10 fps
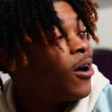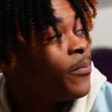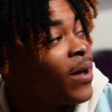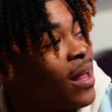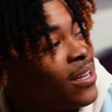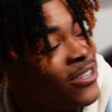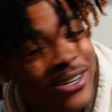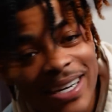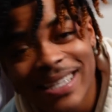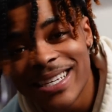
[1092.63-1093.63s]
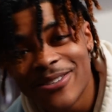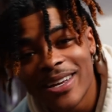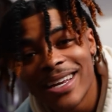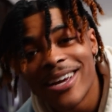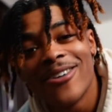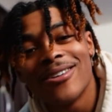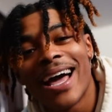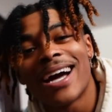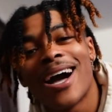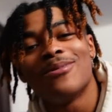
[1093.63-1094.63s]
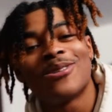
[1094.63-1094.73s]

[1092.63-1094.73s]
Hope y'all enjoyed this video. Like comment,